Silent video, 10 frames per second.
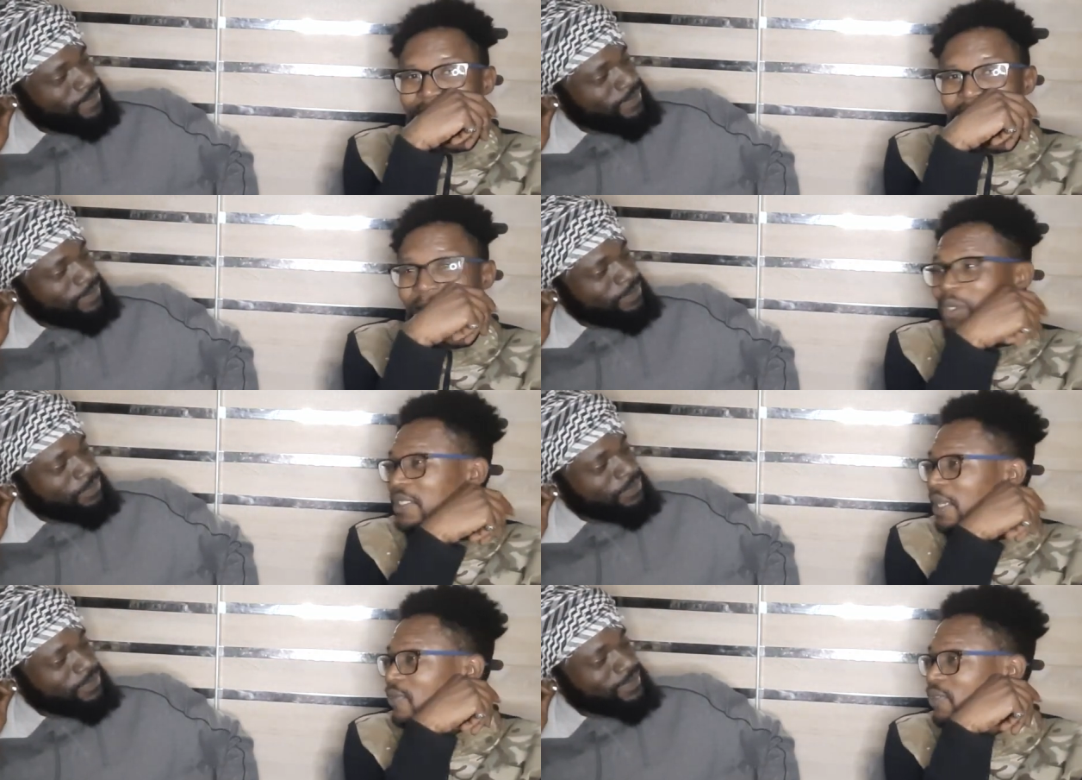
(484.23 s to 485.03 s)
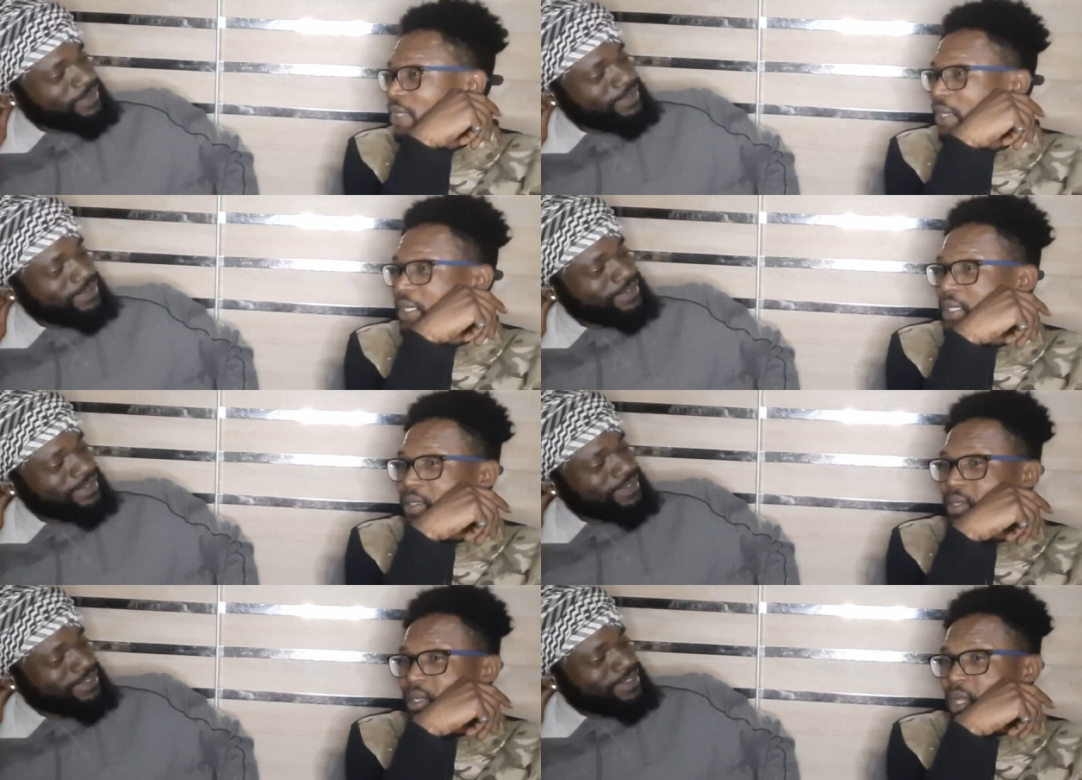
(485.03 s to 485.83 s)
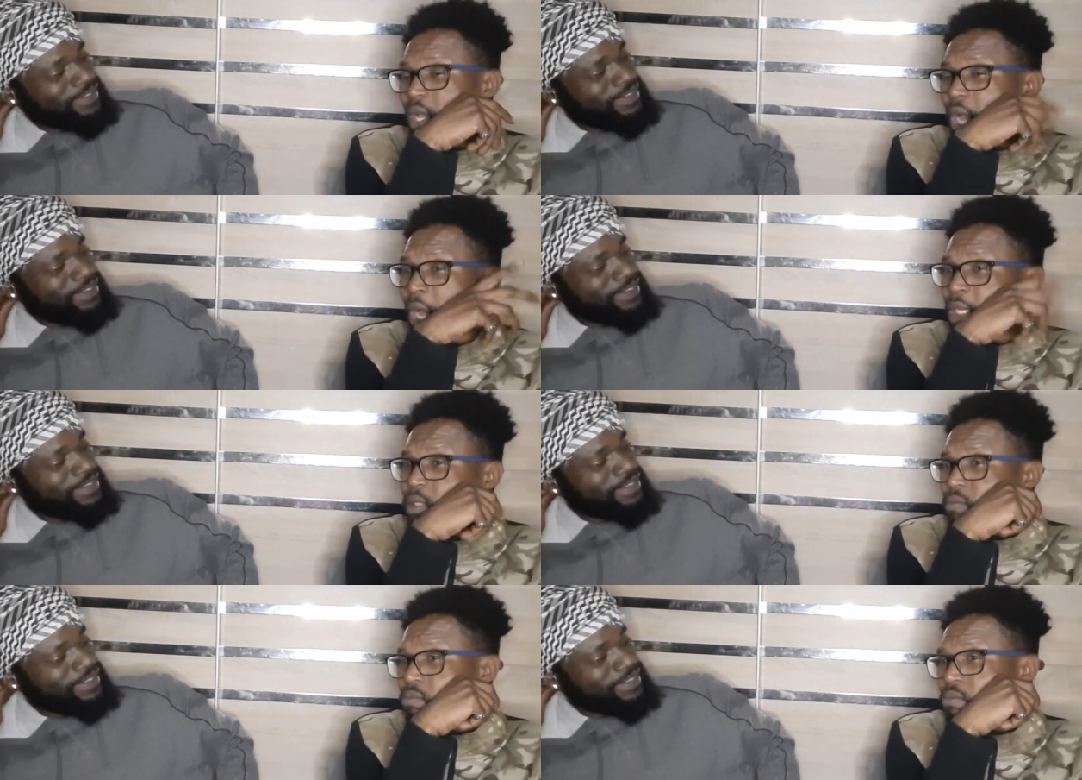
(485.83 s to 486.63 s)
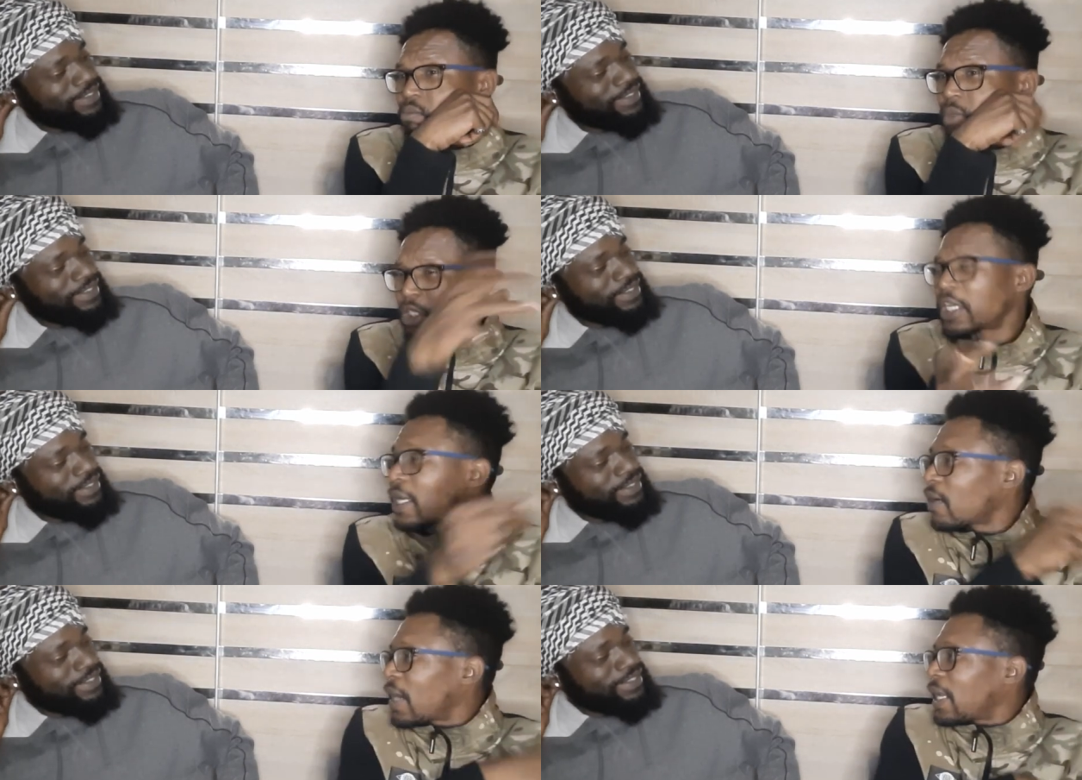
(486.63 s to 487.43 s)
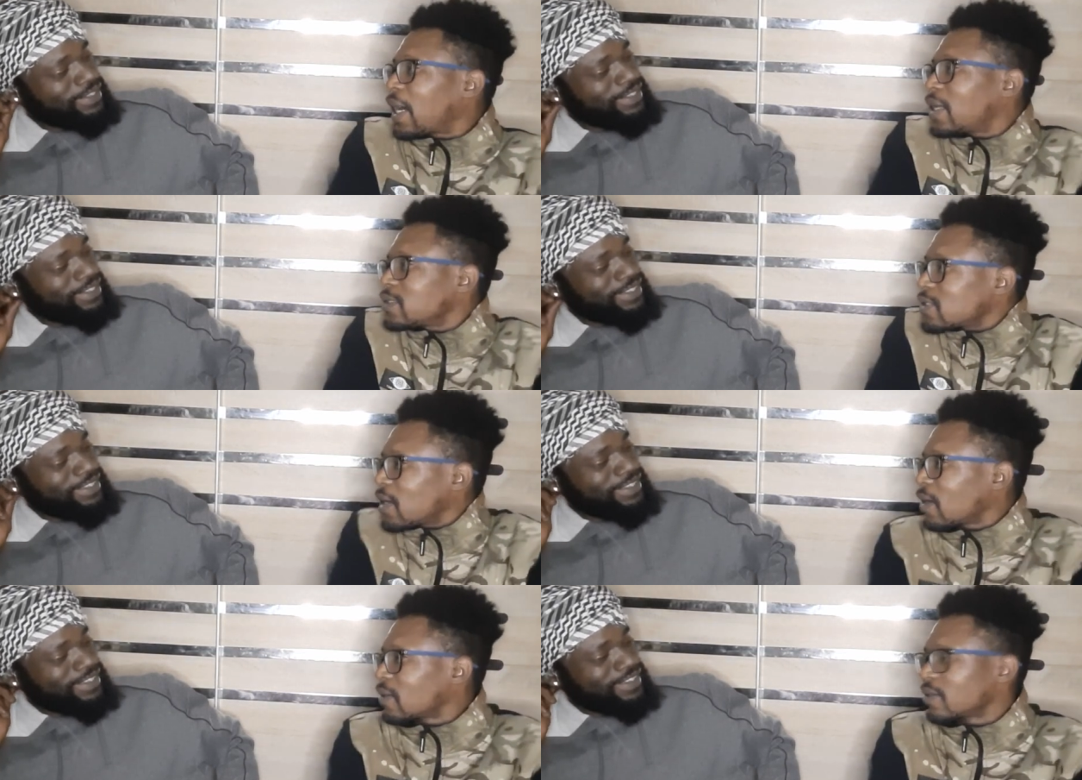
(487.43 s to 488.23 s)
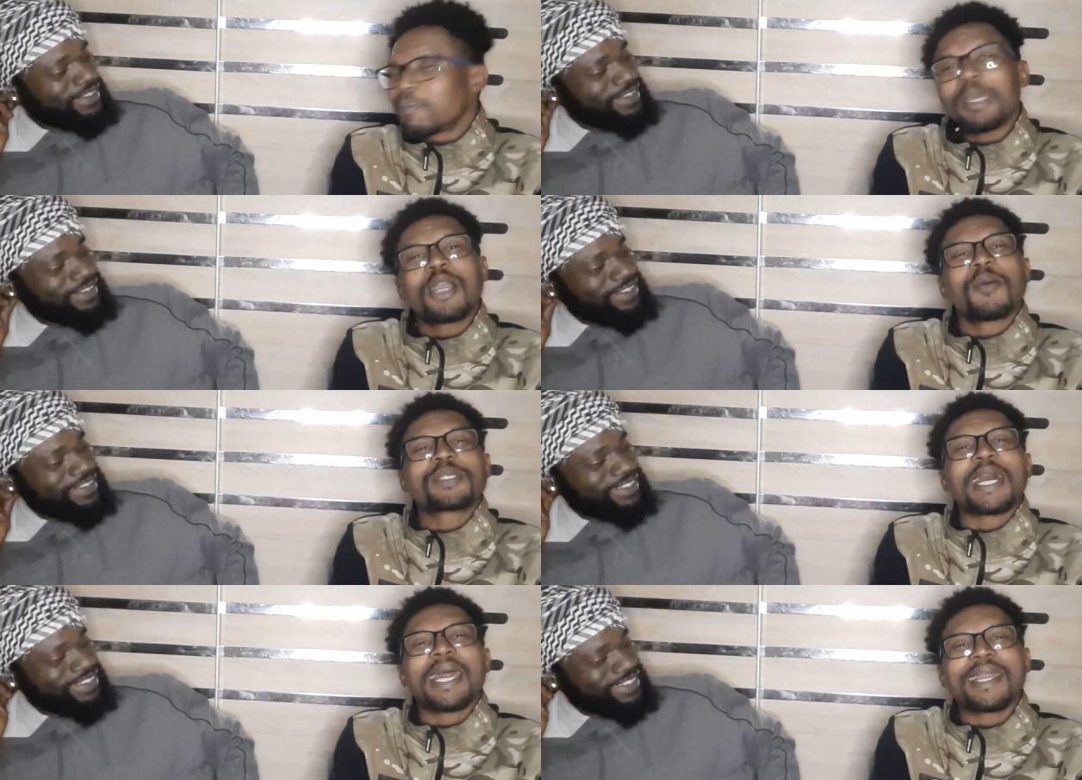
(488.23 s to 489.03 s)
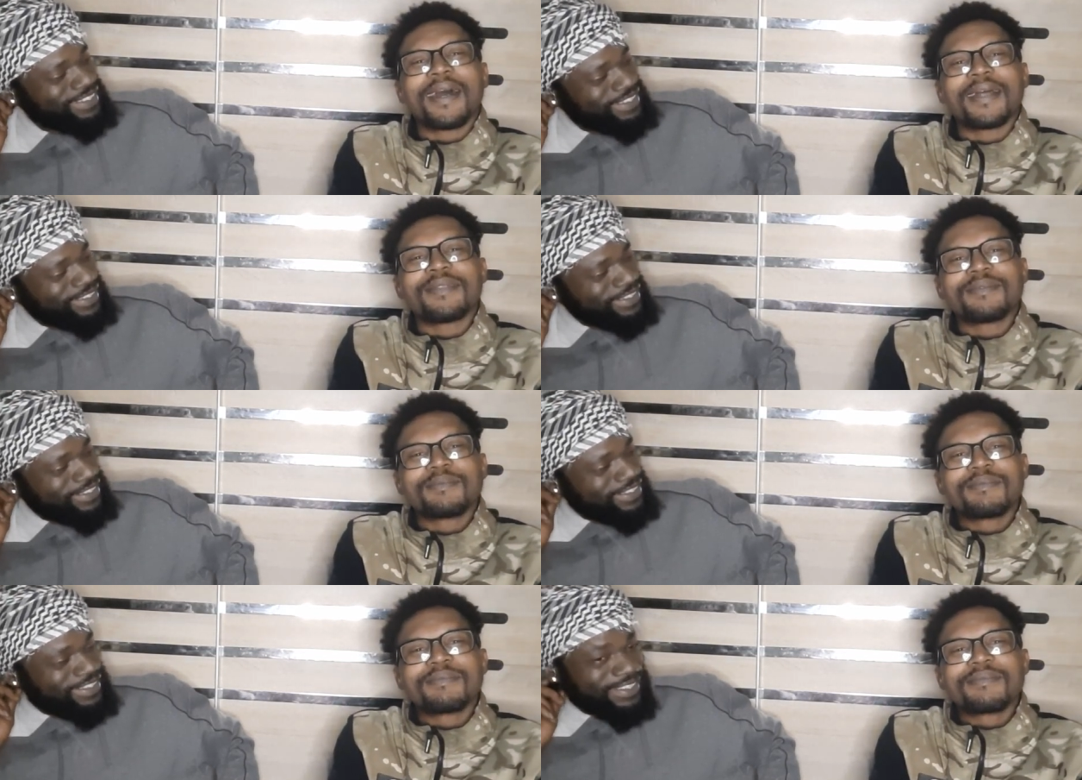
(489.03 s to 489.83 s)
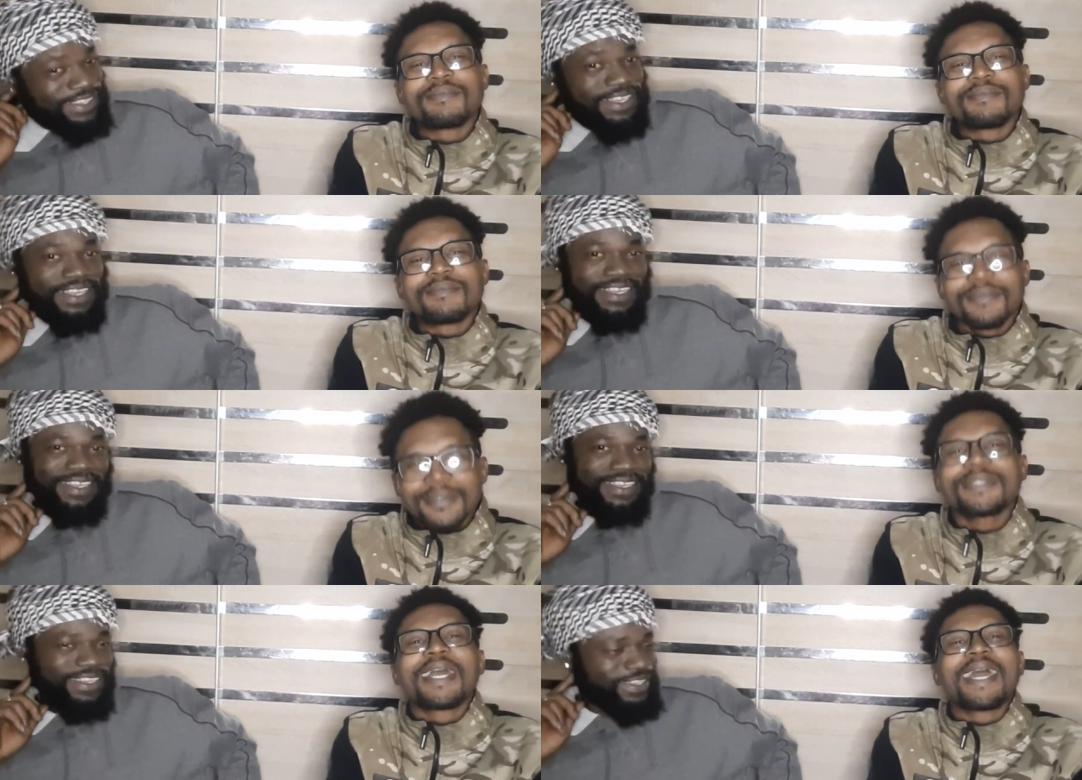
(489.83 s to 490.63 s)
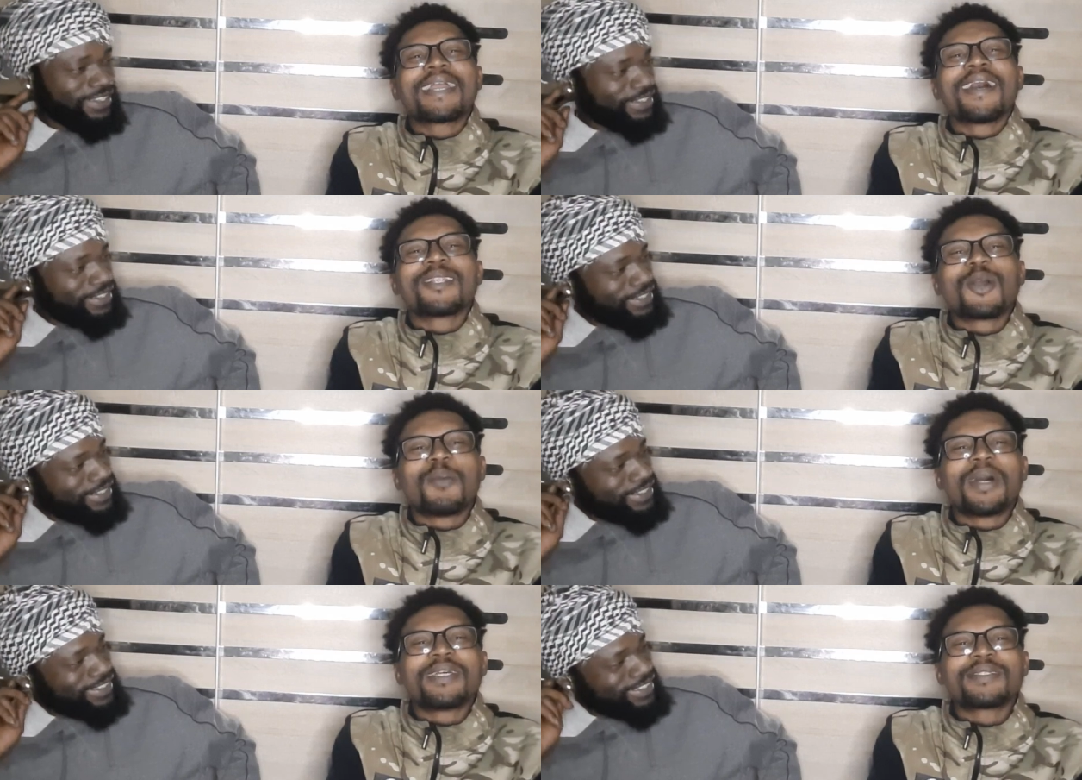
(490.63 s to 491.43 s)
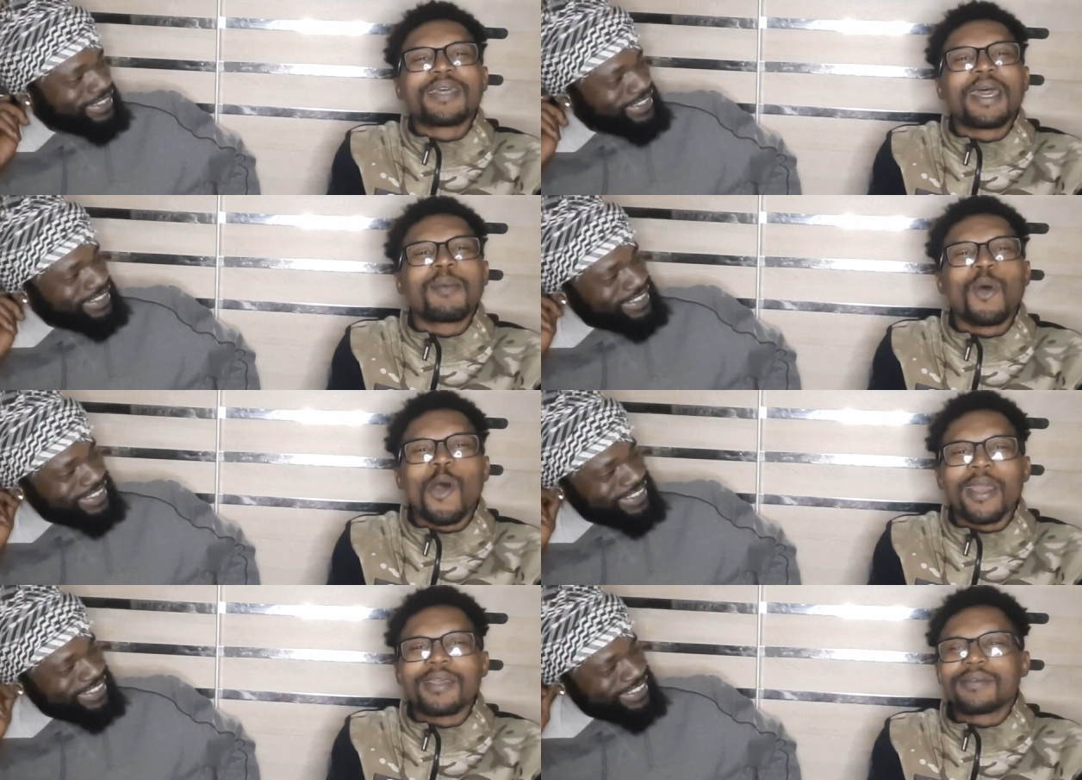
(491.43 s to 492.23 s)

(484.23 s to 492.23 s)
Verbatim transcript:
Speaker 1: get yourself sturdy. And the general answer, big up Sky God. Yeah. Sky God come and say, hey boy,